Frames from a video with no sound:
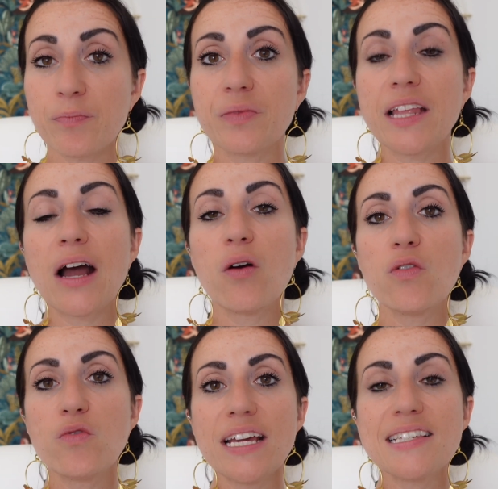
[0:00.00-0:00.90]
Now, the
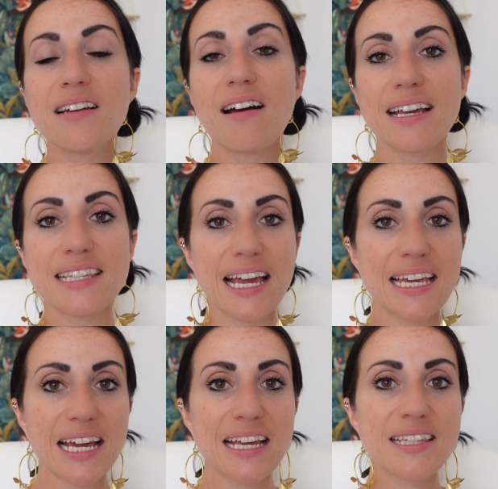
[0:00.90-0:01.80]
reason I say
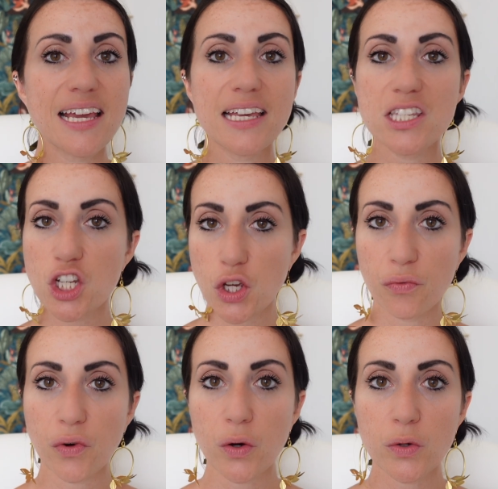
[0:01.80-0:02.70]
this is
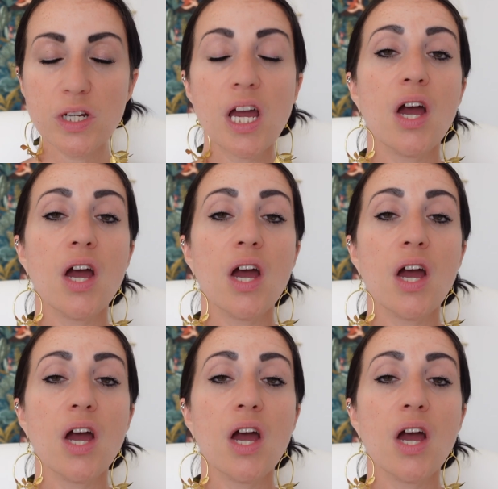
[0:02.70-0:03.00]
twofold.